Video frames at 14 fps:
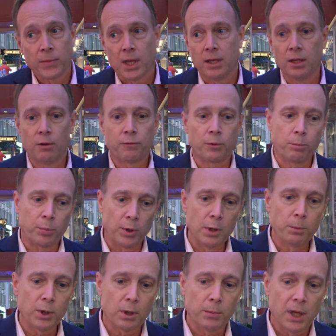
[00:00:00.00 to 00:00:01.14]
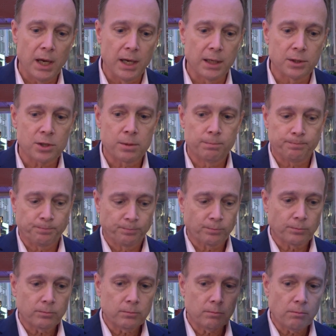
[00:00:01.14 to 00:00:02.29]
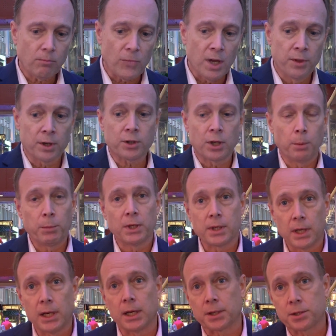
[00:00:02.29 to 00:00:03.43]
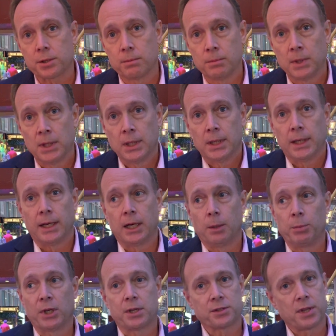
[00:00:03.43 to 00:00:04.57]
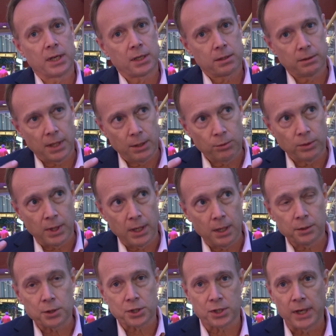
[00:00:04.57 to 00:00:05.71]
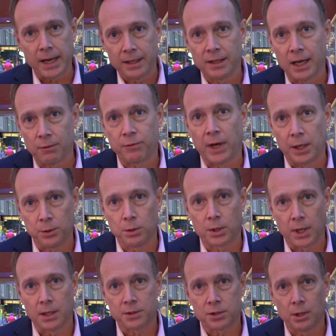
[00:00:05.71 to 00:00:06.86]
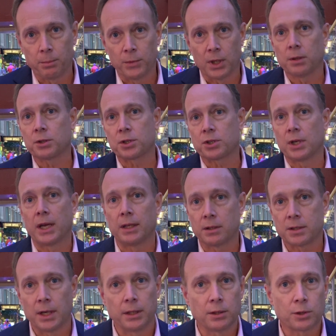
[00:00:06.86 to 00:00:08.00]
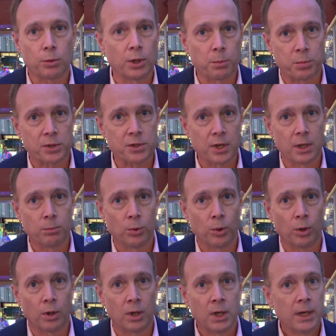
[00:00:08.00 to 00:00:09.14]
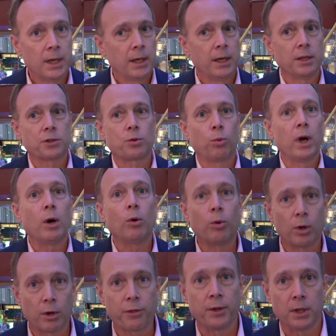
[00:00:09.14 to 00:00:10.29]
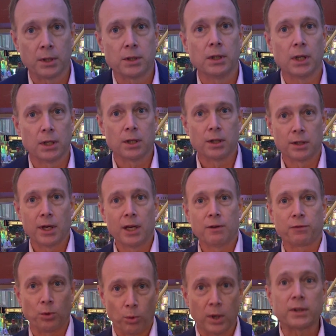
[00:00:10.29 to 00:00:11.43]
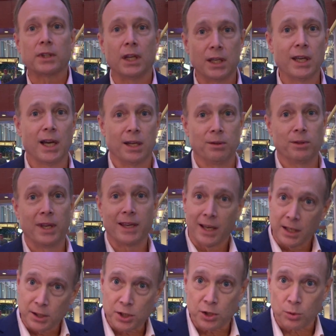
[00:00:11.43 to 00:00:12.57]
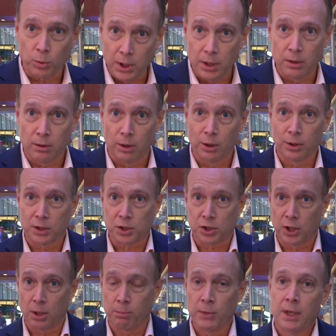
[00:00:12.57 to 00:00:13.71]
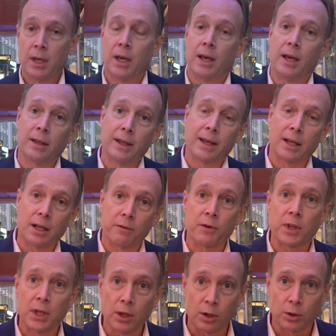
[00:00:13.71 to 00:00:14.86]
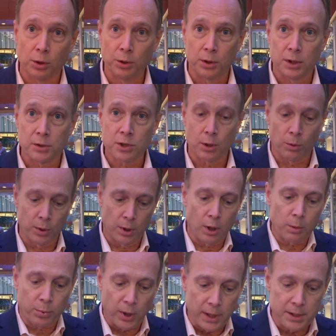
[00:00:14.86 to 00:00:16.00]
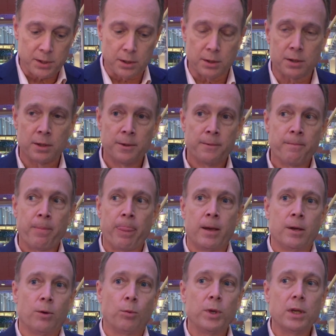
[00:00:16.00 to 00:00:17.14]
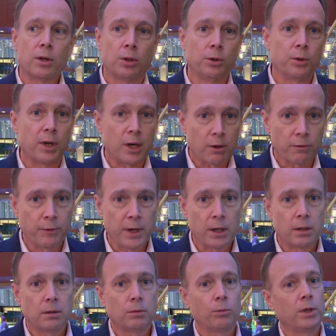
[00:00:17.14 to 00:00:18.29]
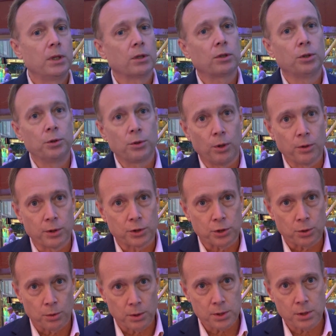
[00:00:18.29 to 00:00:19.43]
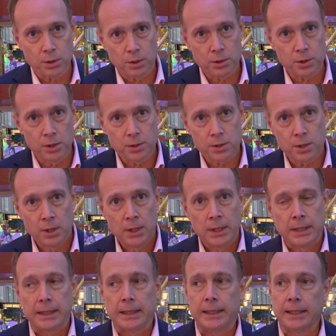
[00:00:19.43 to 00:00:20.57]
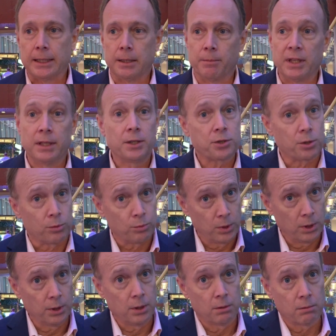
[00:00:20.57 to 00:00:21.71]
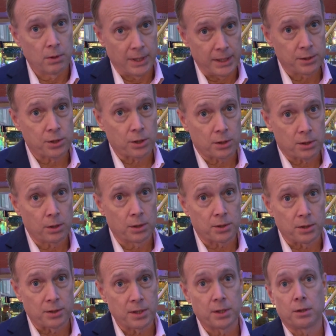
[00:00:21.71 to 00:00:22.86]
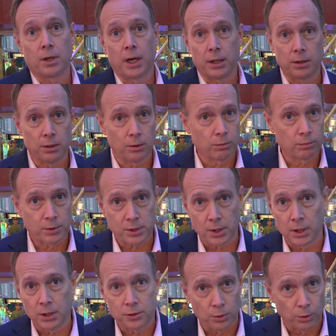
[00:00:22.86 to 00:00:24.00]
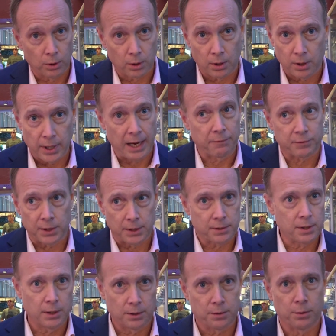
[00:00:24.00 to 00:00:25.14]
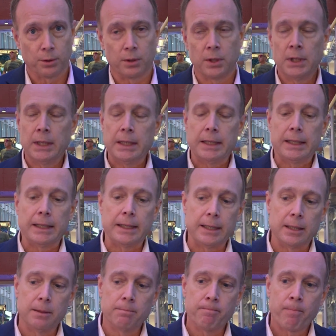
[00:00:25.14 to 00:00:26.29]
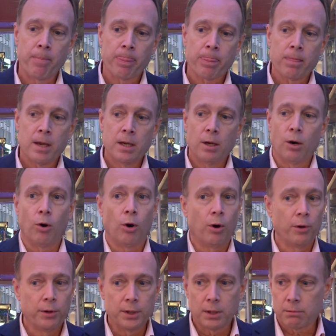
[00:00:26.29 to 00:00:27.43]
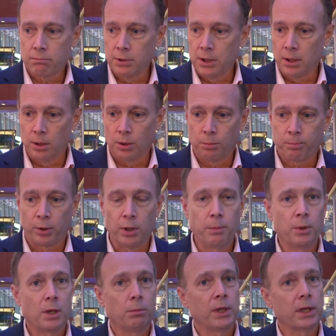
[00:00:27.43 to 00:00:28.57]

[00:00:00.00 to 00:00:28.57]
And then from premium lines, they're coming to us uh, because they, they, they understand that value concept and they understand that 10 to 20% more is well worth it at the end of the day for what they get. They get a suite on the ship and they get everything included. So in our prices, we include airfare, we include all the shore excursions, um, and these are really nice excursions. These are not your city tour, half day city tour. Um, all the you know premium